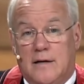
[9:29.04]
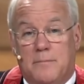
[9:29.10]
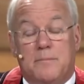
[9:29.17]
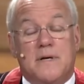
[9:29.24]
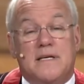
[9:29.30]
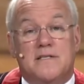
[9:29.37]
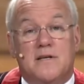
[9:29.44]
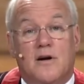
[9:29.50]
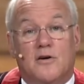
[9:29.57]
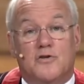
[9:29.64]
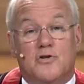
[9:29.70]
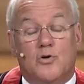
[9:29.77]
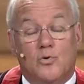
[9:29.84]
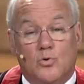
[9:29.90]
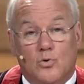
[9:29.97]
peace in our
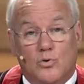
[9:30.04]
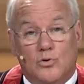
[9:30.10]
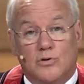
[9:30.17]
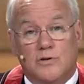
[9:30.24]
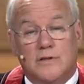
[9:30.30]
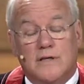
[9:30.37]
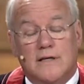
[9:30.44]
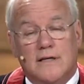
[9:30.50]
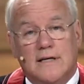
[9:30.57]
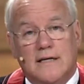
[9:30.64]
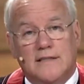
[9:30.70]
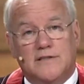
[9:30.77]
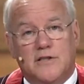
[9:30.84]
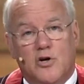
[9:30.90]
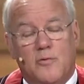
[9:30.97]
schools
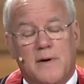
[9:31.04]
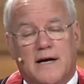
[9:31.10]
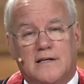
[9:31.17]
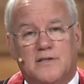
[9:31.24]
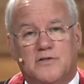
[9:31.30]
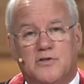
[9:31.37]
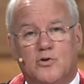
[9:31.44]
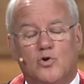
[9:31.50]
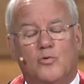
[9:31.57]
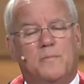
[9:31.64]
as you go back to school,